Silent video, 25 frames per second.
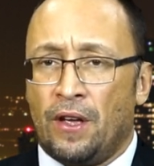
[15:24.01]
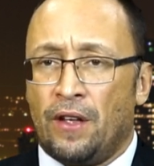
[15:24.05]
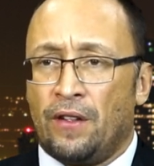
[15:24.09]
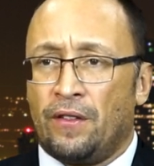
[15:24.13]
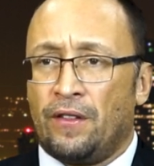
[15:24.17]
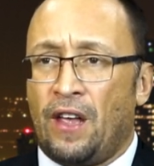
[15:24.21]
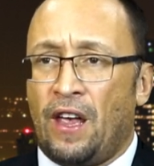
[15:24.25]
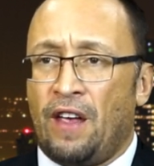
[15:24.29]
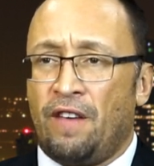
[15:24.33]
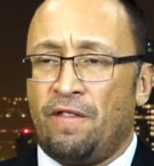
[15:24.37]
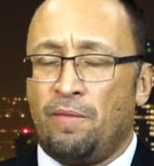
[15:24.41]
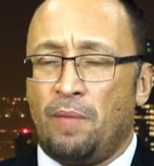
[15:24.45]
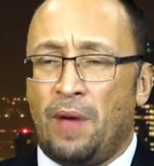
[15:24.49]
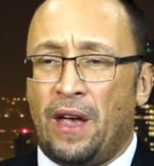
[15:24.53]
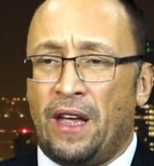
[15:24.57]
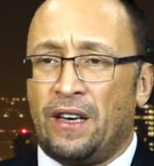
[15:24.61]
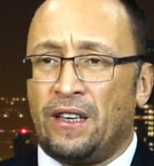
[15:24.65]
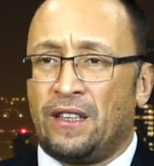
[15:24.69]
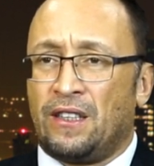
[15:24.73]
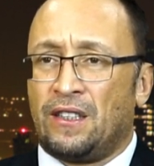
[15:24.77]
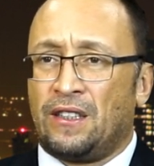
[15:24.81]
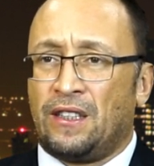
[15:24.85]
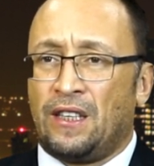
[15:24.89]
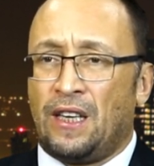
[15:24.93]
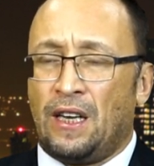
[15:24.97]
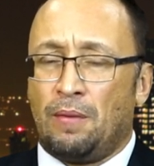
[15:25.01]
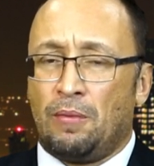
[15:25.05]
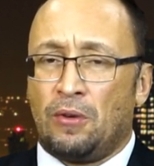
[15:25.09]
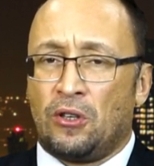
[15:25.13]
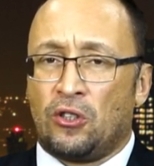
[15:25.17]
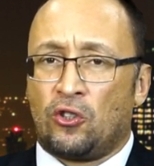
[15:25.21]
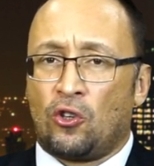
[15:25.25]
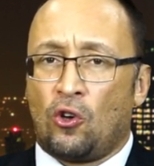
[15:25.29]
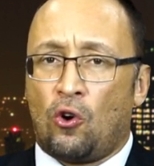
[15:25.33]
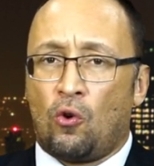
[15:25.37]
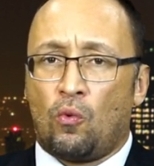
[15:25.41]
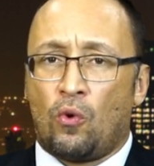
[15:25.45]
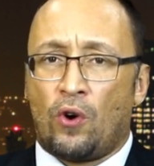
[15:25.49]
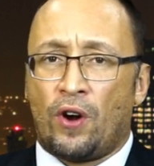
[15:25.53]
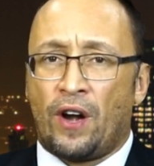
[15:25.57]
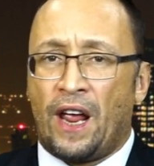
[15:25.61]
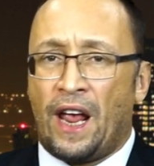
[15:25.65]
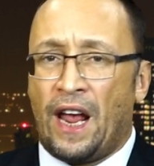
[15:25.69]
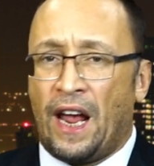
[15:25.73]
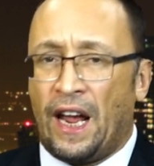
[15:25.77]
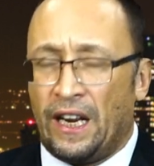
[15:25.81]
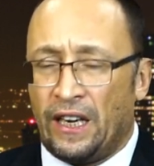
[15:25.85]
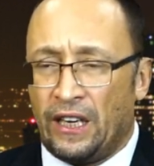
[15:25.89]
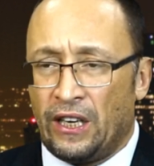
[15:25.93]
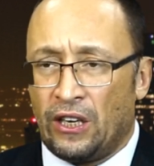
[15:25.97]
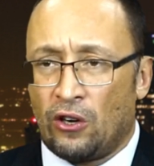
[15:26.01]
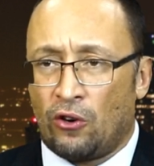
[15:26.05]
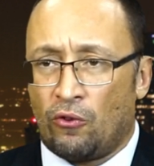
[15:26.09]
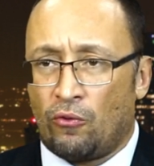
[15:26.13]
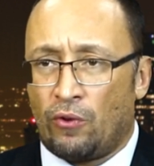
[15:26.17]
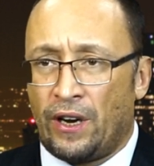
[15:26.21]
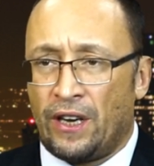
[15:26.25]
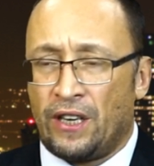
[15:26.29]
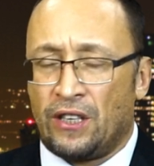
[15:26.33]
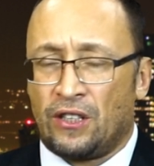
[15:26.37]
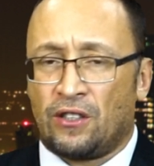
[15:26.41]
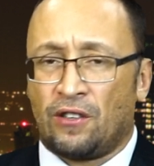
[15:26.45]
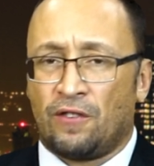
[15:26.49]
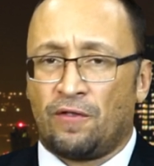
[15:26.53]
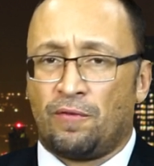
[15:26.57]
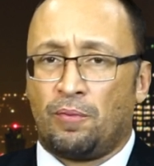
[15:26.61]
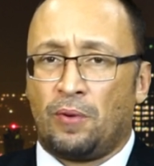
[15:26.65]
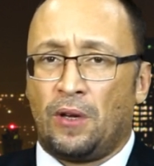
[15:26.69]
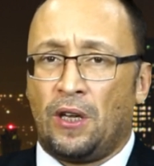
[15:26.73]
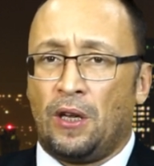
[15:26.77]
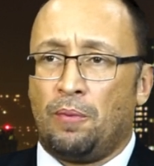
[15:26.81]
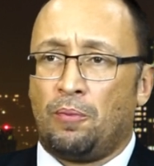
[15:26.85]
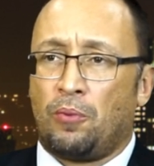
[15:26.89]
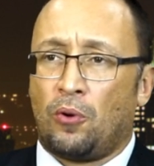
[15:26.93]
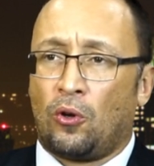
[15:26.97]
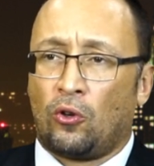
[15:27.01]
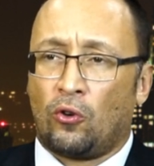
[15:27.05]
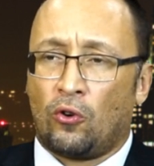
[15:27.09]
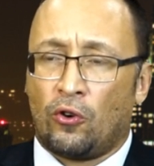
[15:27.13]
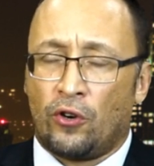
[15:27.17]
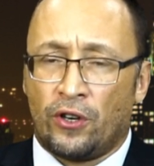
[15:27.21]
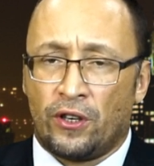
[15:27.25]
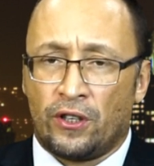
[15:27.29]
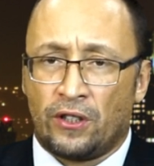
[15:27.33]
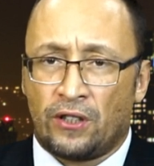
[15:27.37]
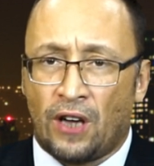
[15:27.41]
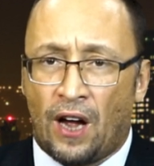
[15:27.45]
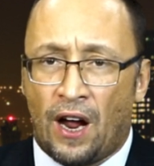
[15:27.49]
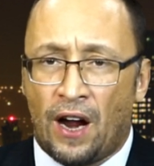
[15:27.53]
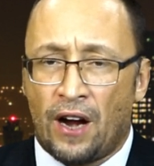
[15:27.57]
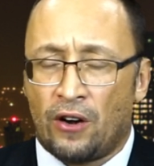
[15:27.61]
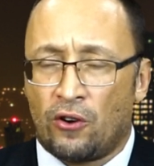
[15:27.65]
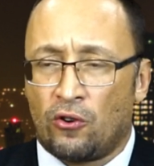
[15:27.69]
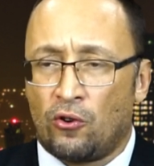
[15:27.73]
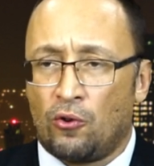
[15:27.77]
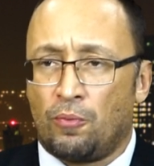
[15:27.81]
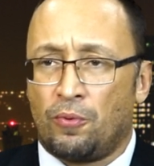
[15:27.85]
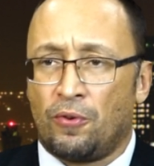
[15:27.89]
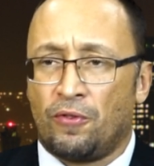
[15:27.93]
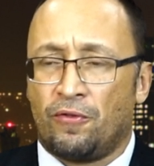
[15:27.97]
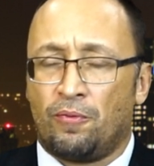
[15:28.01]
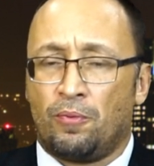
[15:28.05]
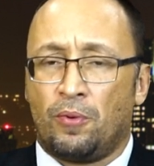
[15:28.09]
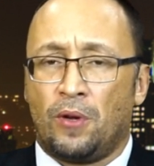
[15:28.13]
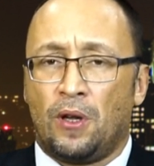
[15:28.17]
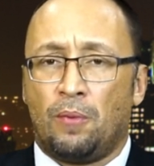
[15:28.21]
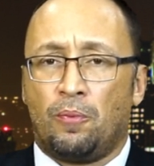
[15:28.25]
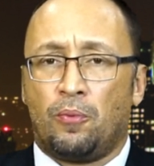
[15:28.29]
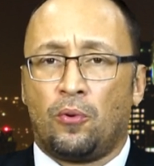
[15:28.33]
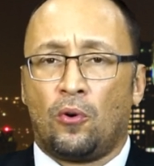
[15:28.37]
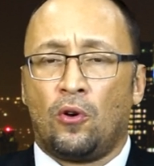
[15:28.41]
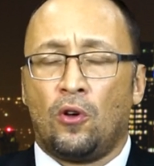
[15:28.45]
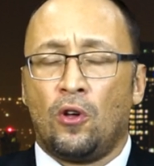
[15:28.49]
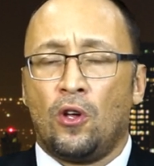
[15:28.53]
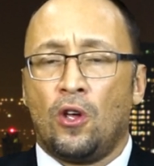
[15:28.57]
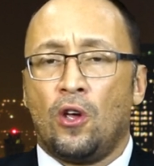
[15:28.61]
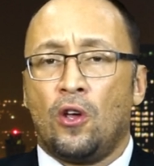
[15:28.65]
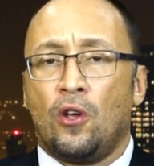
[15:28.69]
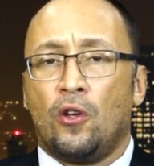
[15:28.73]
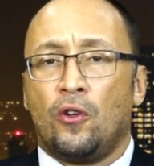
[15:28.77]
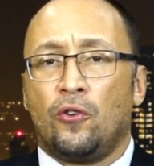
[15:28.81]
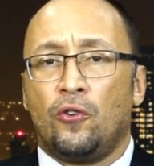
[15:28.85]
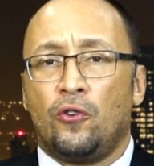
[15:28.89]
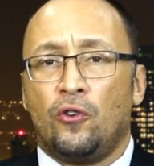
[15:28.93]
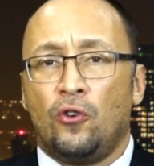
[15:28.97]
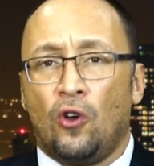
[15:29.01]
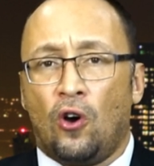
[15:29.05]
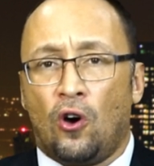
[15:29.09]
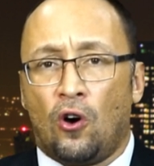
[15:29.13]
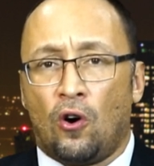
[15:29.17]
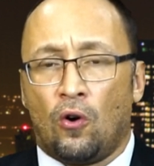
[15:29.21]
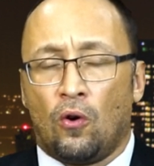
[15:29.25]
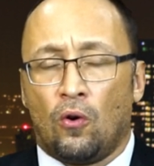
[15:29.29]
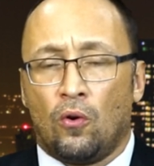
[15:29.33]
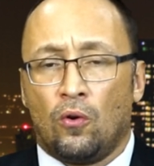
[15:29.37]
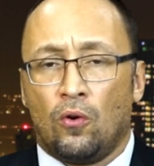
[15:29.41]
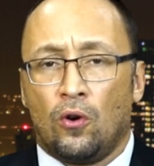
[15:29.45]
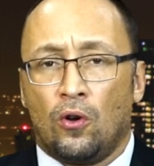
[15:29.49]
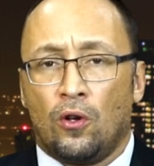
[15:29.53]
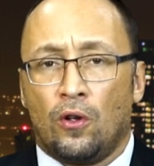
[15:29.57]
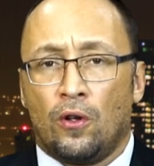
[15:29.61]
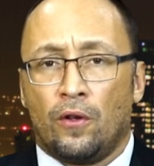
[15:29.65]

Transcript: They've made it seem as though we're hating a race of people or an entire group of people. No.